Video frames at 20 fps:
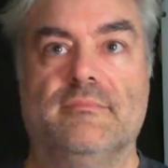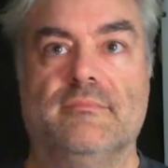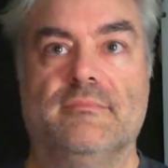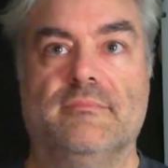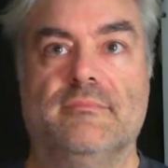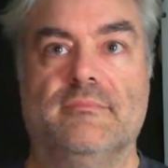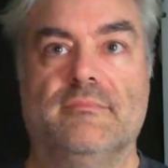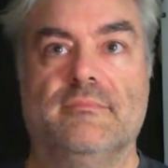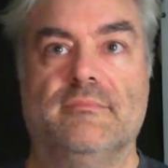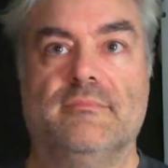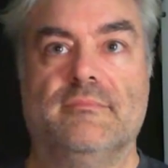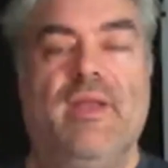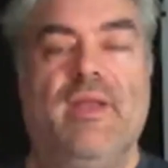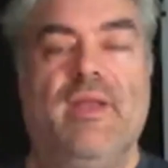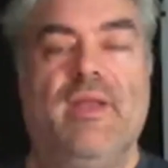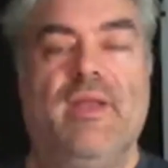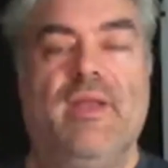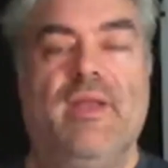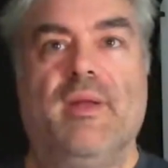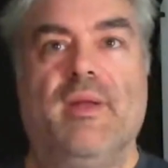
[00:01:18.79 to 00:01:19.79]
did you have any
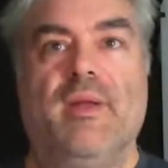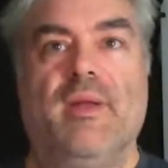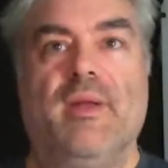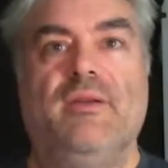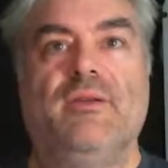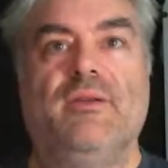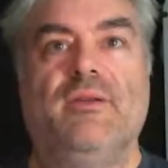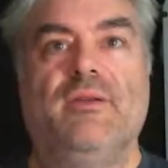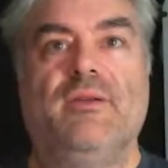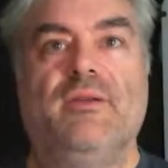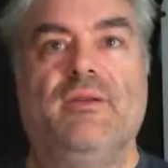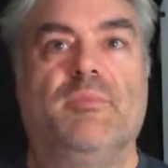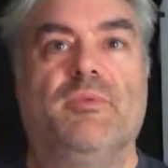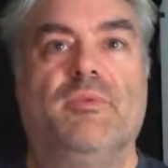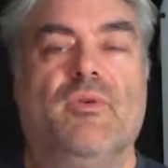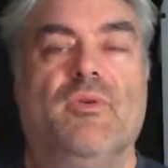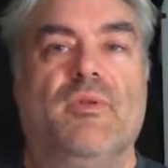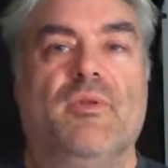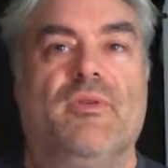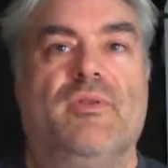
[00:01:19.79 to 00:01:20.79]
expectations
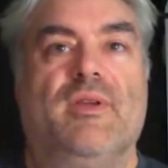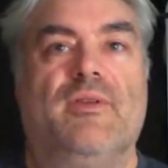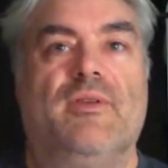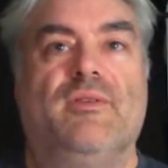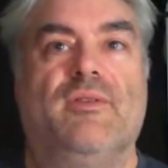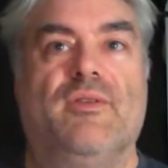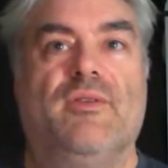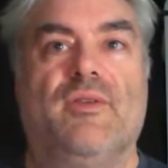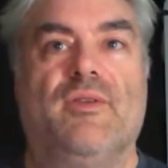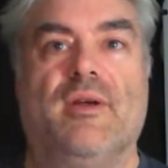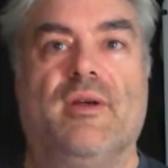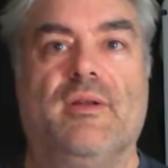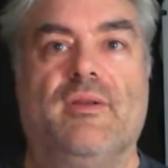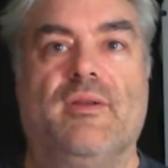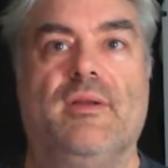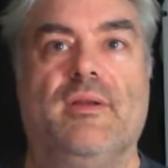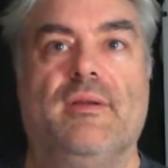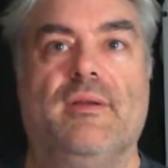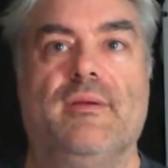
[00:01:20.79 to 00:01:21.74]
before the session started?